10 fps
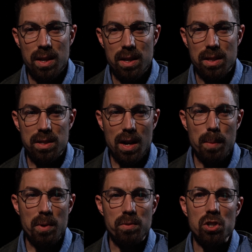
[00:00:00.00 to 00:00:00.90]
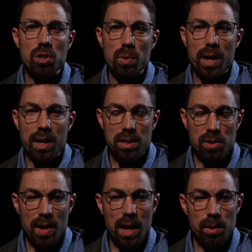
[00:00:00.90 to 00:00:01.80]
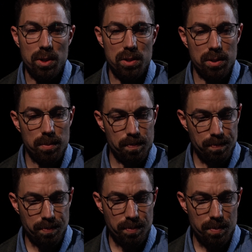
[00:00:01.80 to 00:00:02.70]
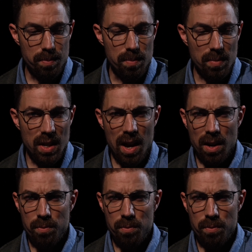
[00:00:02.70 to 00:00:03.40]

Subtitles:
in the time of Yeshua and his followers. And